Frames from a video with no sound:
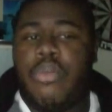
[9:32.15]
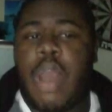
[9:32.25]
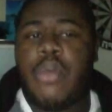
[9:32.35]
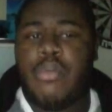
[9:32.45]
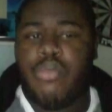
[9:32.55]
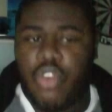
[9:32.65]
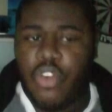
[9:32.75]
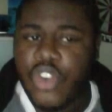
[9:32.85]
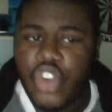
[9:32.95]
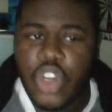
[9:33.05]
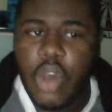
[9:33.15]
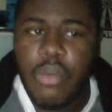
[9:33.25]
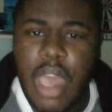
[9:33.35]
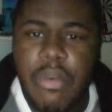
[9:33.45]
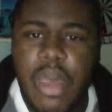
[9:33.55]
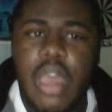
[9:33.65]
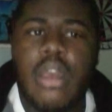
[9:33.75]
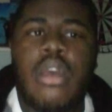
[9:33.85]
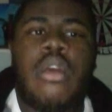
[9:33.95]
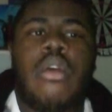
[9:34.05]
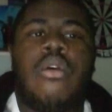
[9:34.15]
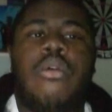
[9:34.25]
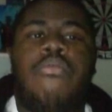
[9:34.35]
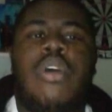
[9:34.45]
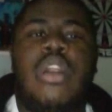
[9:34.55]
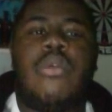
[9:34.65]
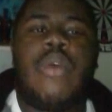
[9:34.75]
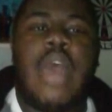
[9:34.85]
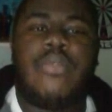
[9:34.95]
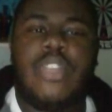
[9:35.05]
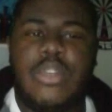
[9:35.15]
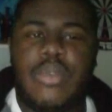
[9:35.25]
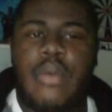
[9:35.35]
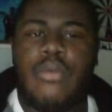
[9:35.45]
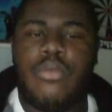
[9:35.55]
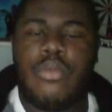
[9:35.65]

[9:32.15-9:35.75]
could probably improve the show maybe, but we'll have to see what happens.